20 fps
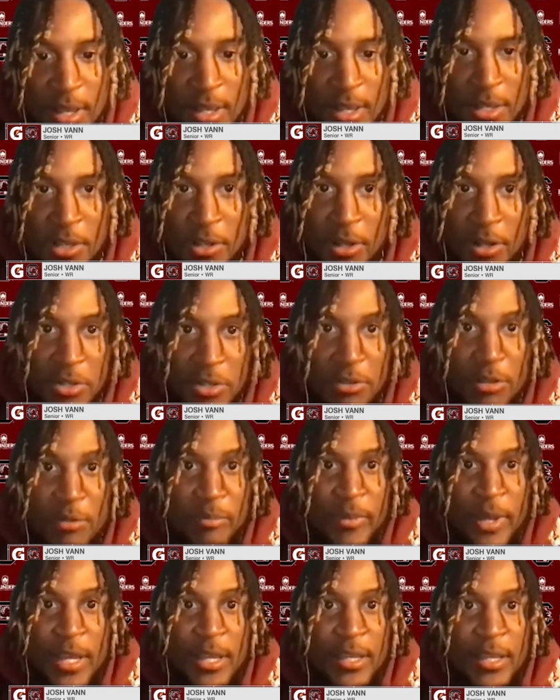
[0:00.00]
You know, you can
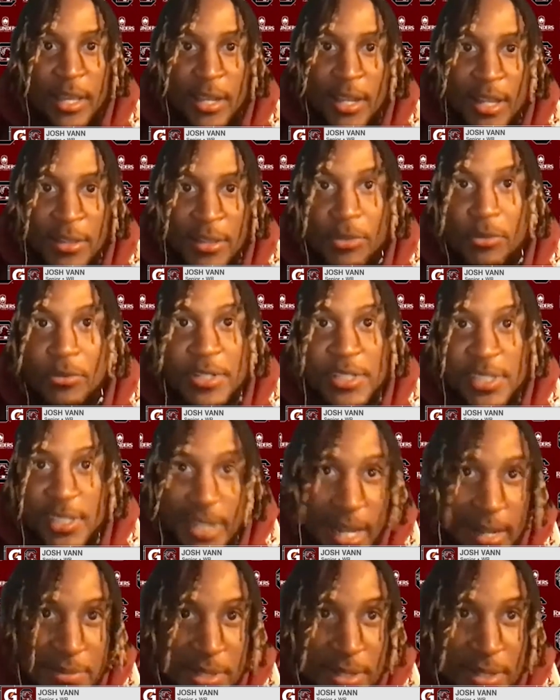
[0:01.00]
maybe get in 3
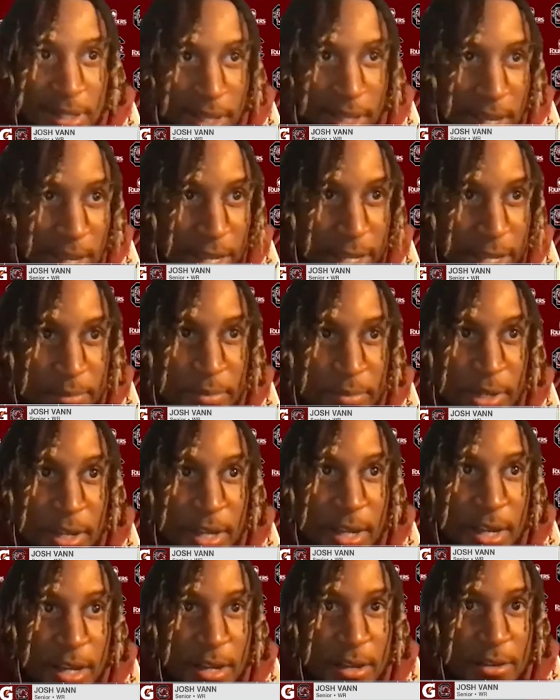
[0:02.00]
snaps of the game,
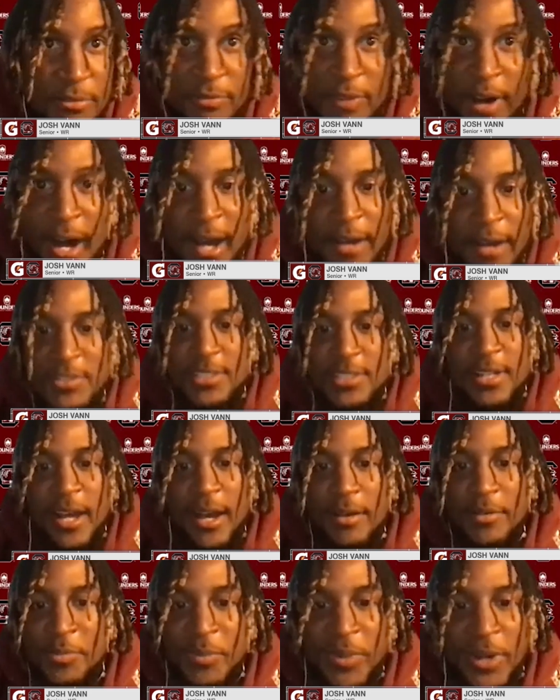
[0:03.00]
5
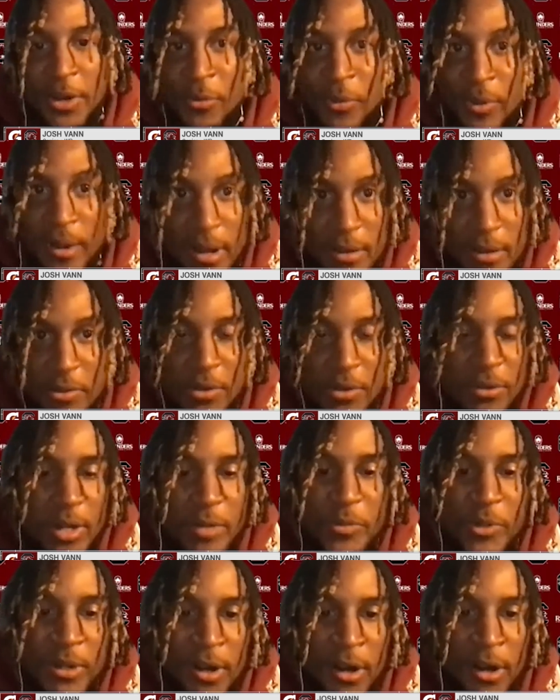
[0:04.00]
snaps, but whenever your
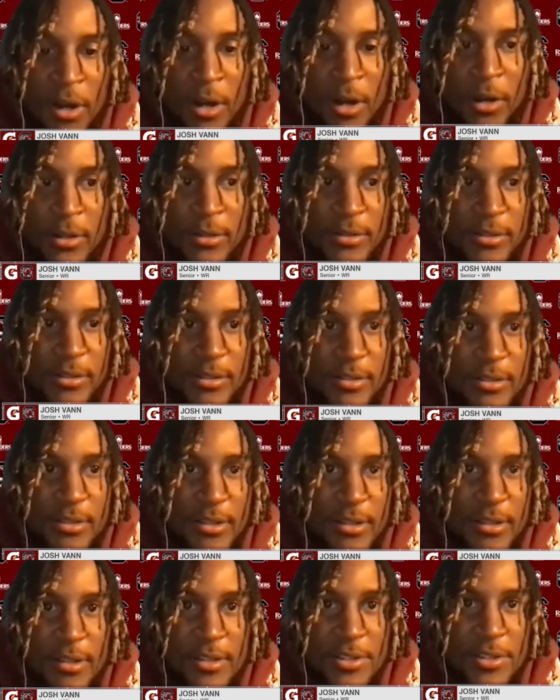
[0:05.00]
number called,
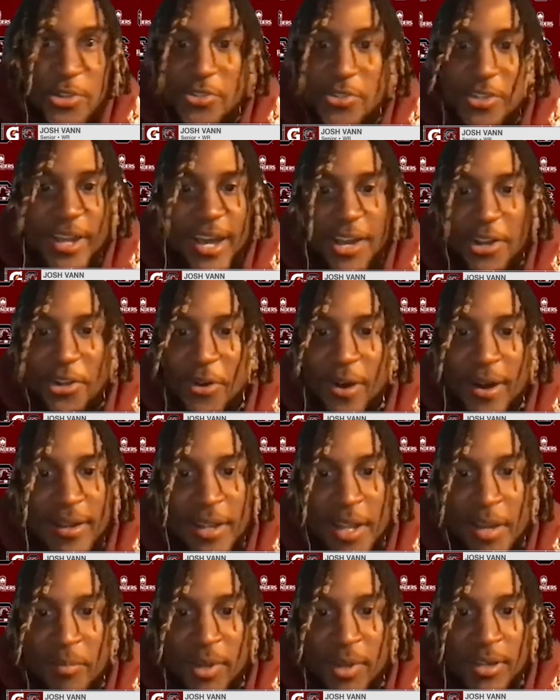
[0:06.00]
you just got to go out
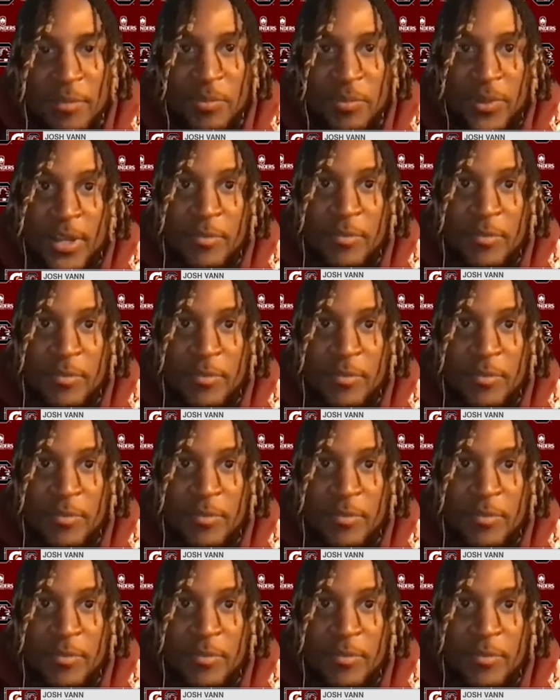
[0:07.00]
there and make a play.